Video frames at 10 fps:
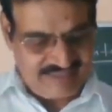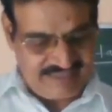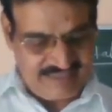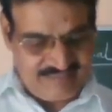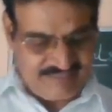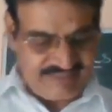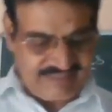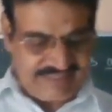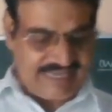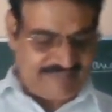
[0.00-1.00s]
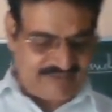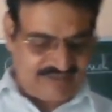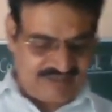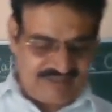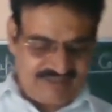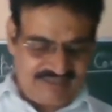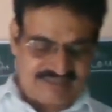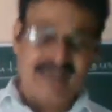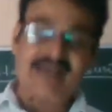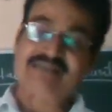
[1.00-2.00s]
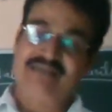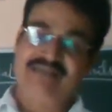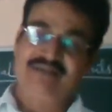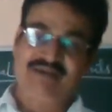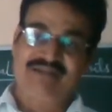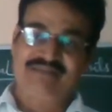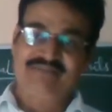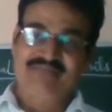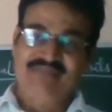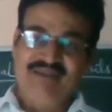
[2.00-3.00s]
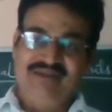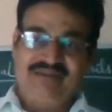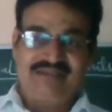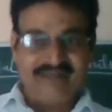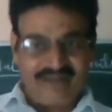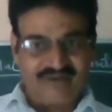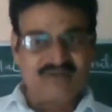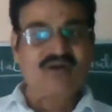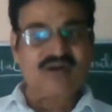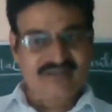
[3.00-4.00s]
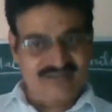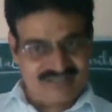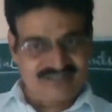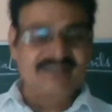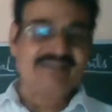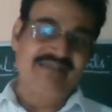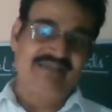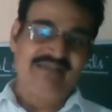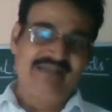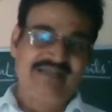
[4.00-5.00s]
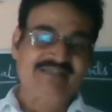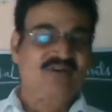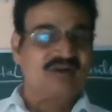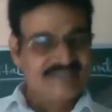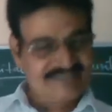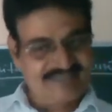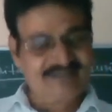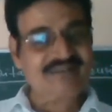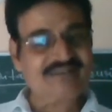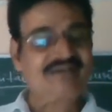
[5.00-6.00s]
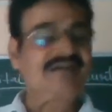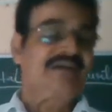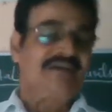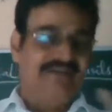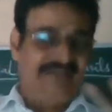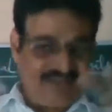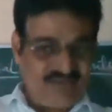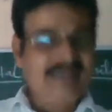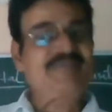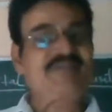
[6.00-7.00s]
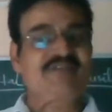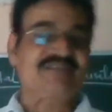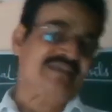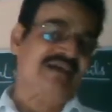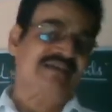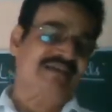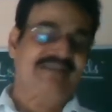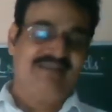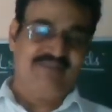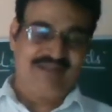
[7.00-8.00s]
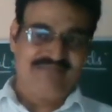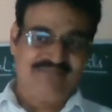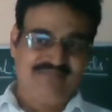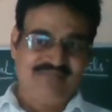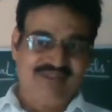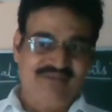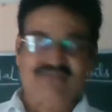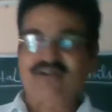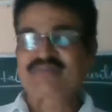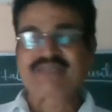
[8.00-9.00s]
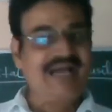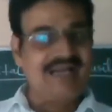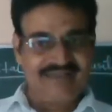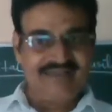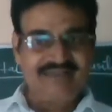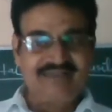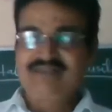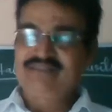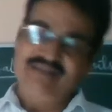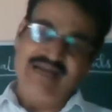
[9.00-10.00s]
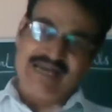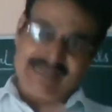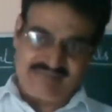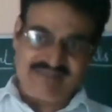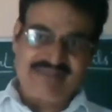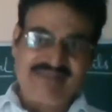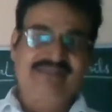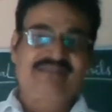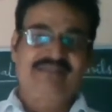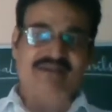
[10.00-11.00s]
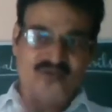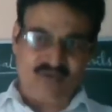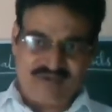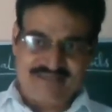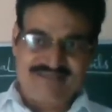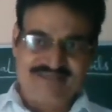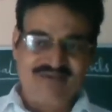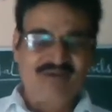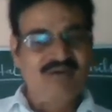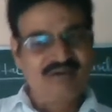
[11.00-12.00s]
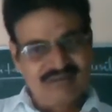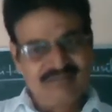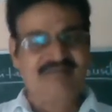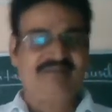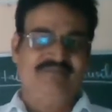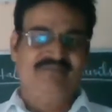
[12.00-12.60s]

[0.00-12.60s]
imperial capital Shah Jahanabad. He now got constructed and got settled the new capital Shah Jahanabad. From the Agra, the army, the courts, all the